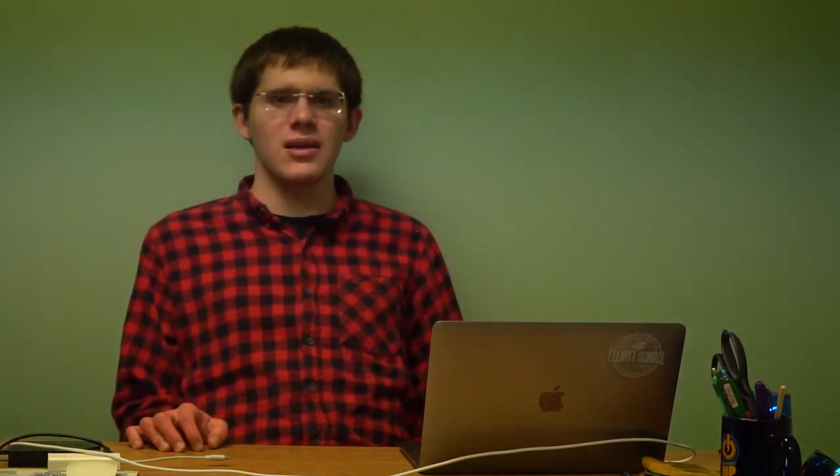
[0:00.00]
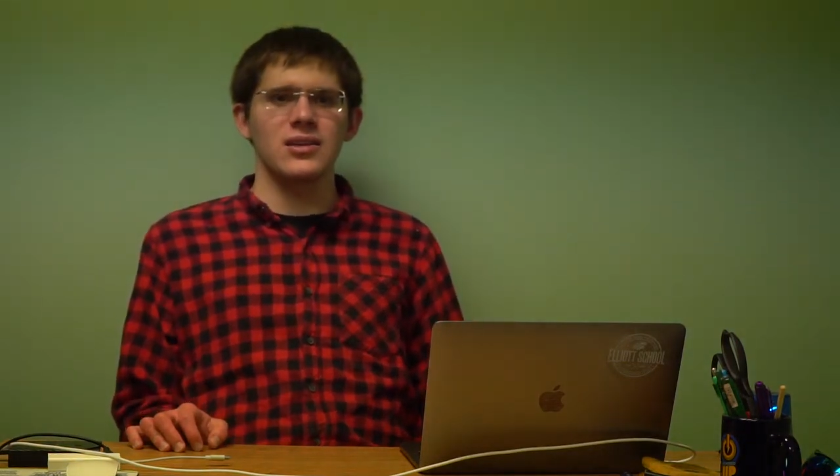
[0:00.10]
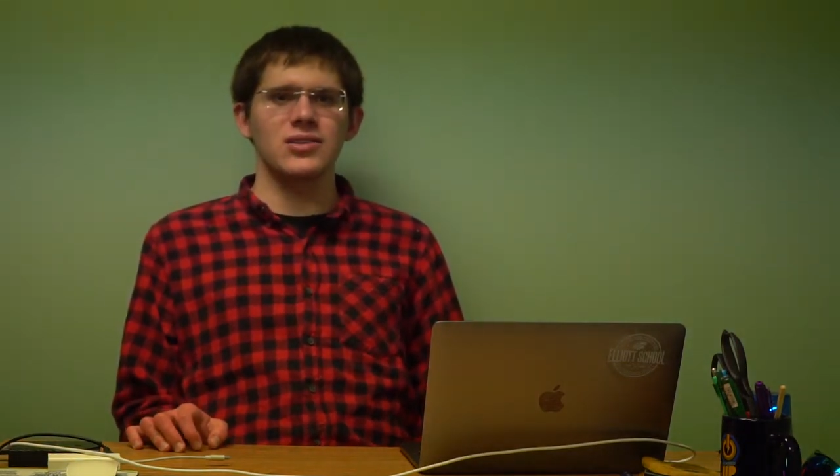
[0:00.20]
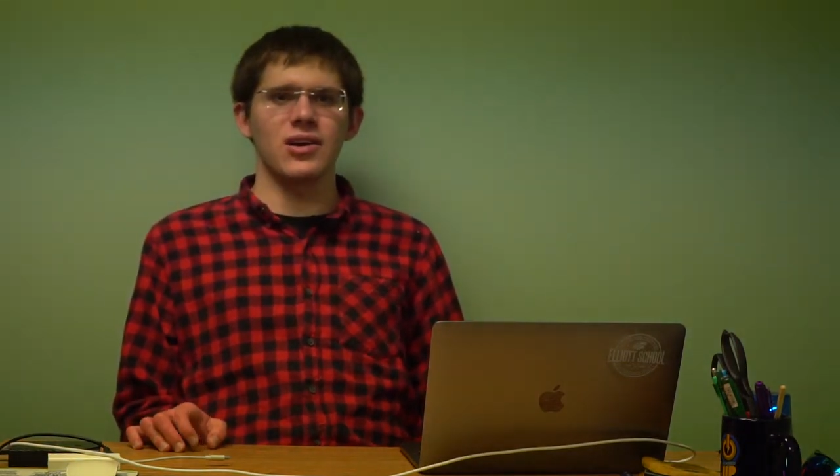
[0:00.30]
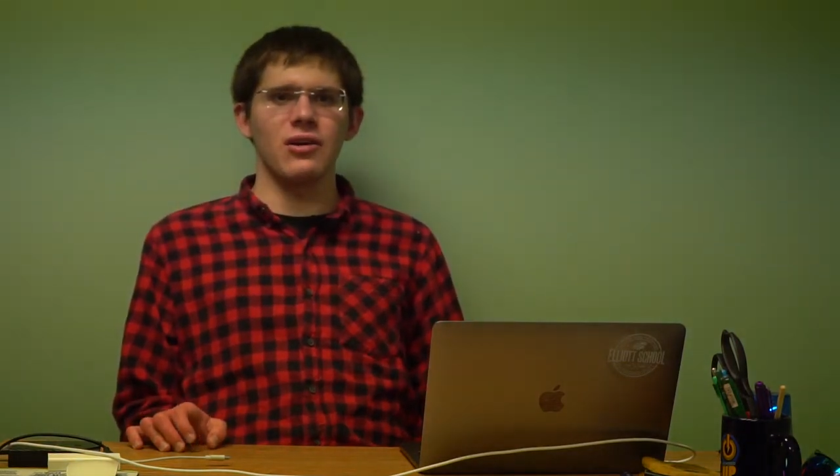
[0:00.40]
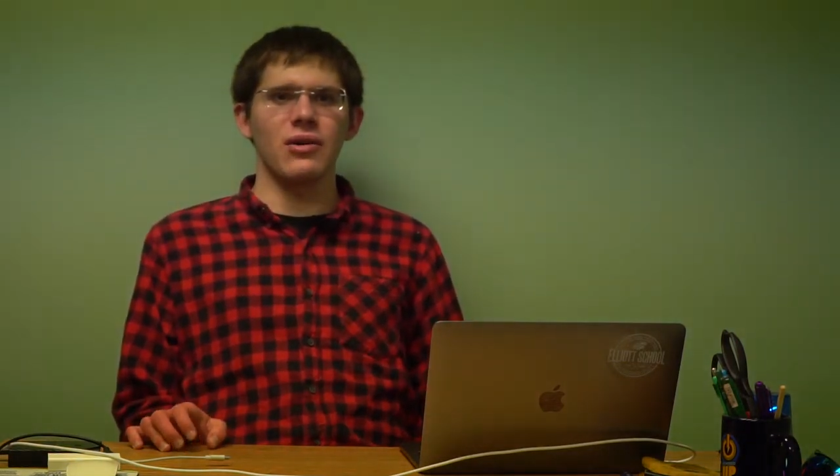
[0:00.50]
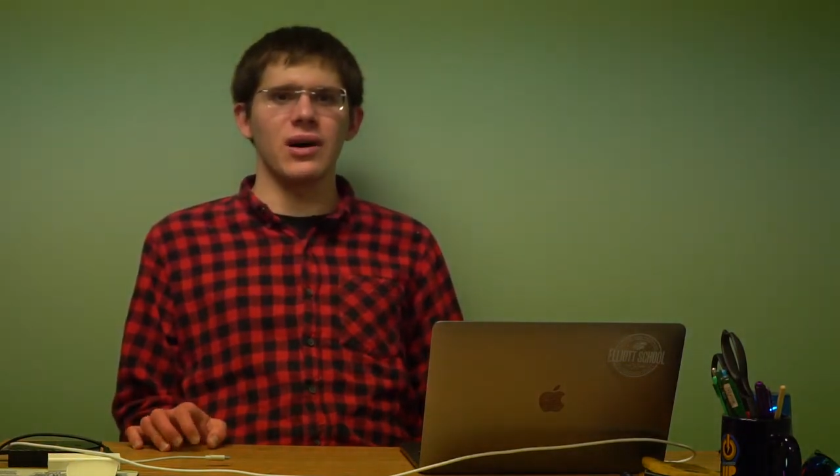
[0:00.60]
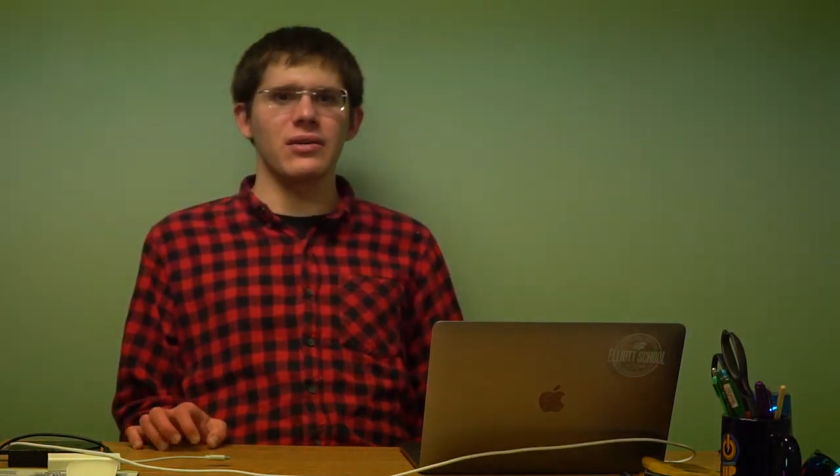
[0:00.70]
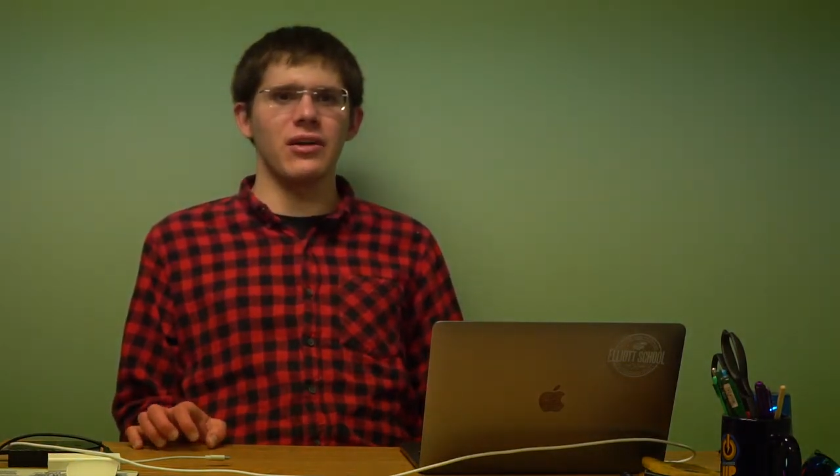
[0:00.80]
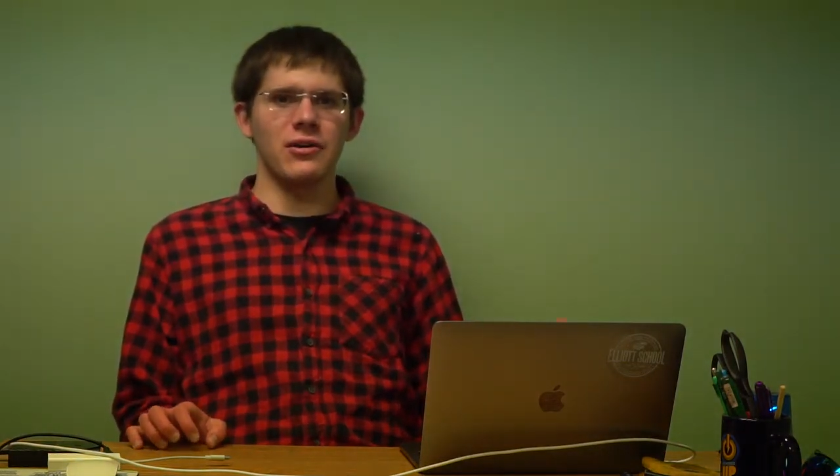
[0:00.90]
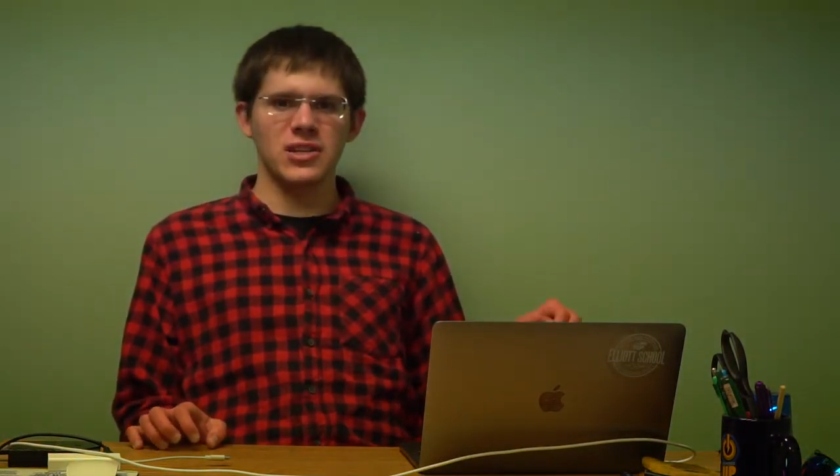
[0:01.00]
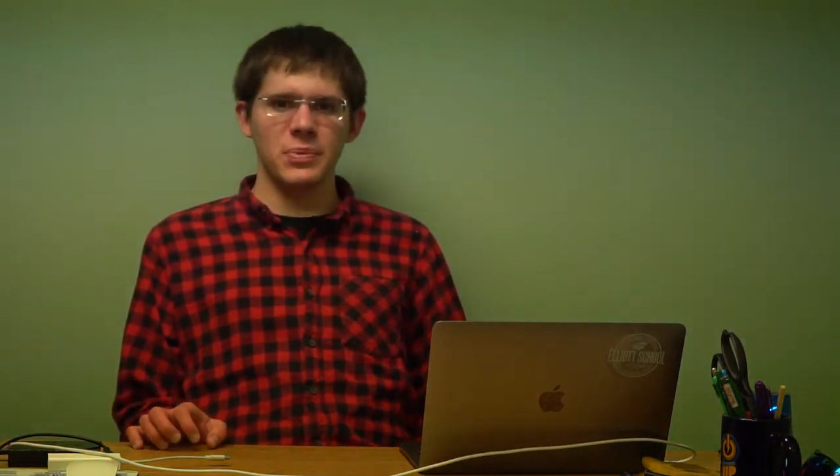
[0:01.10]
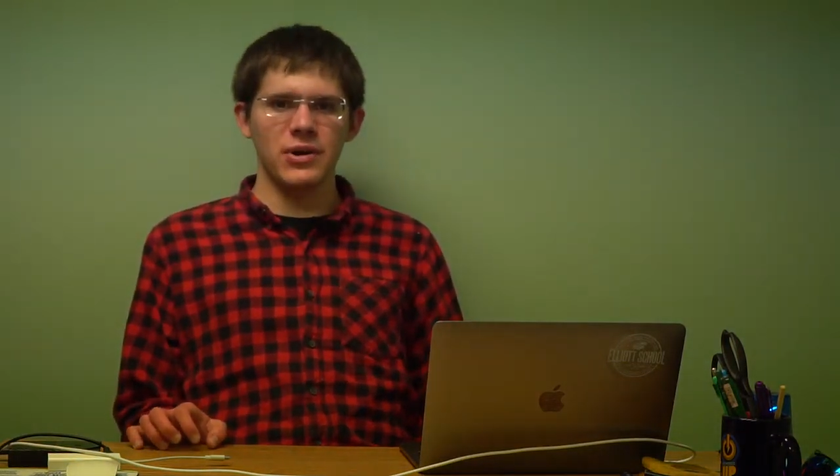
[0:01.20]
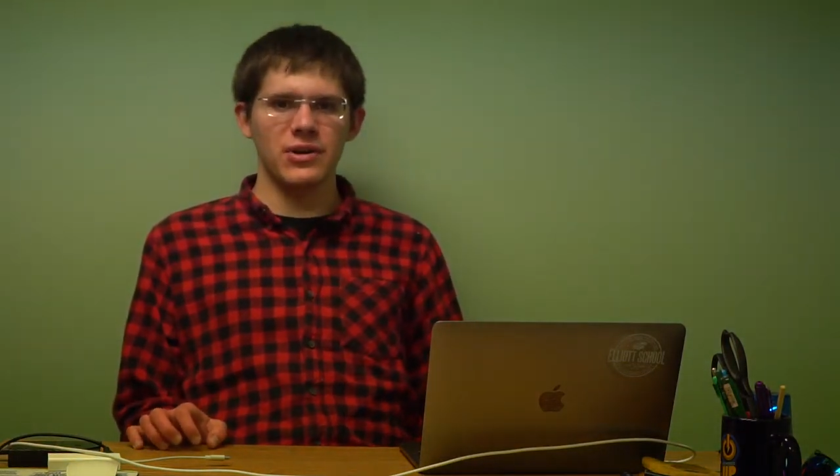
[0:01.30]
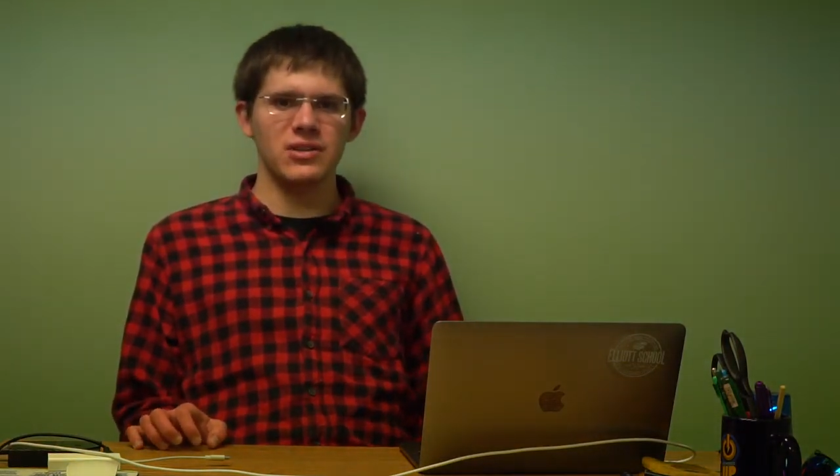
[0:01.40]
So their
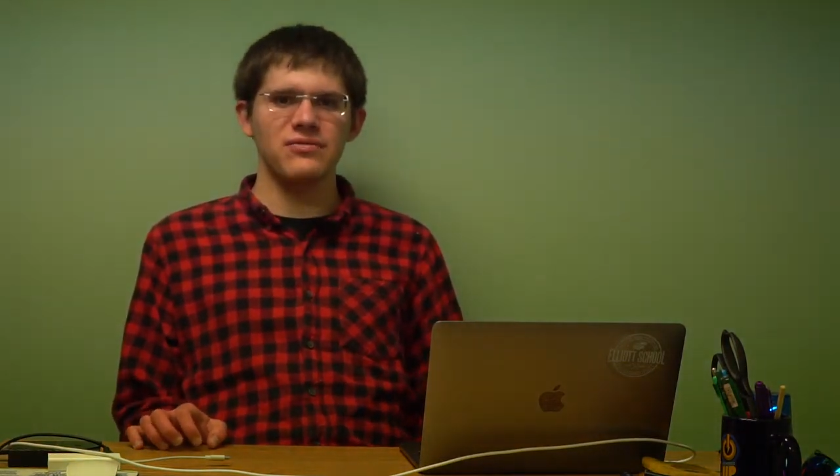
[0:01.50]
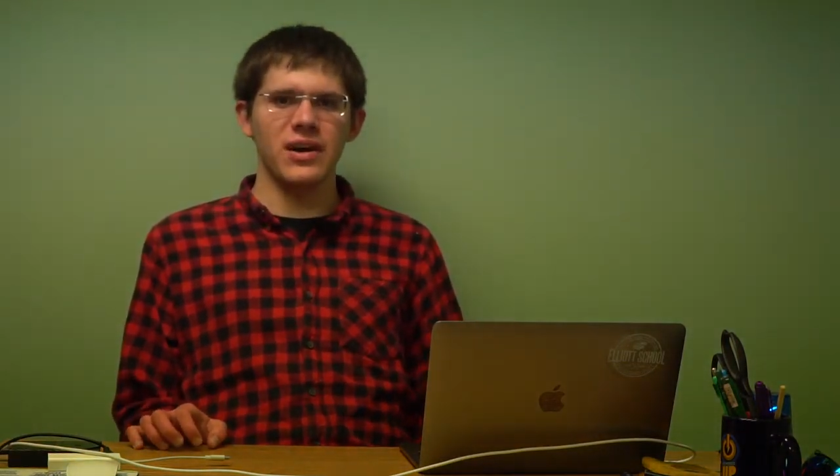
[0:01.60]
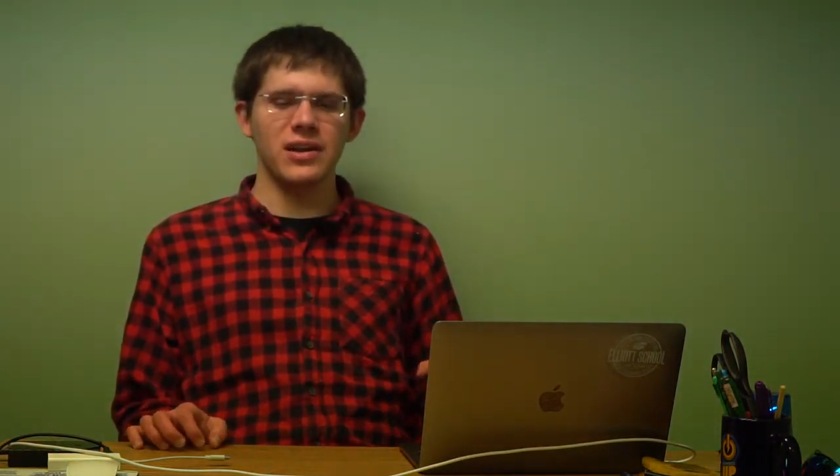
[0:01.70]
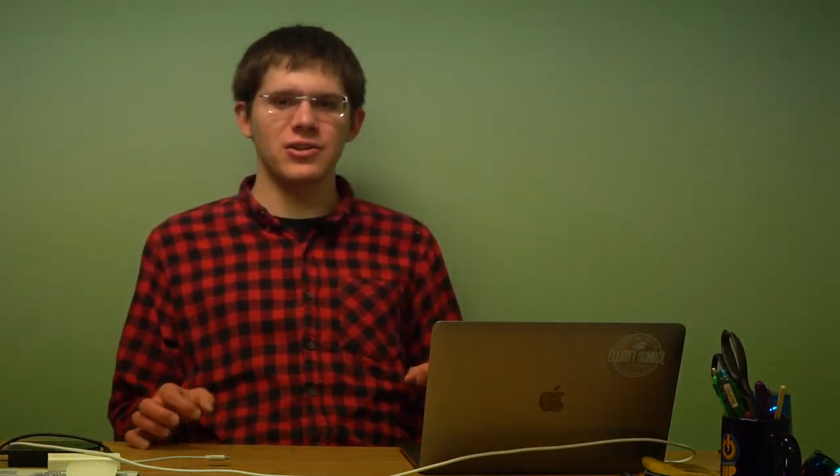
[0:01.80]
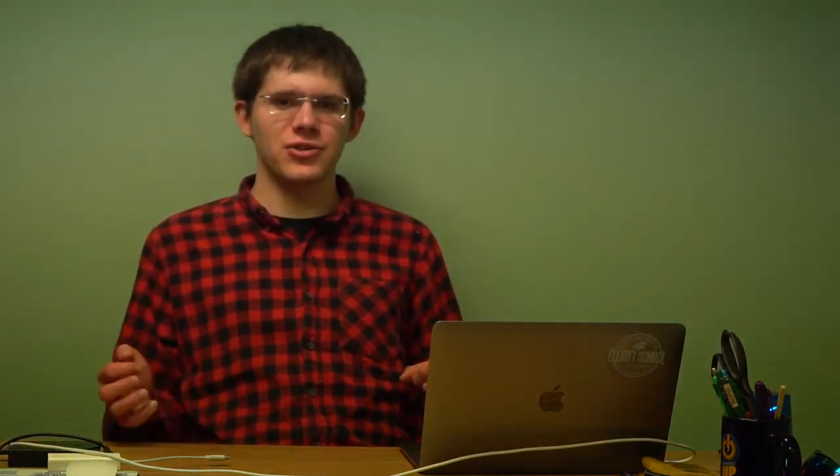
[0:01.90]
experience fighting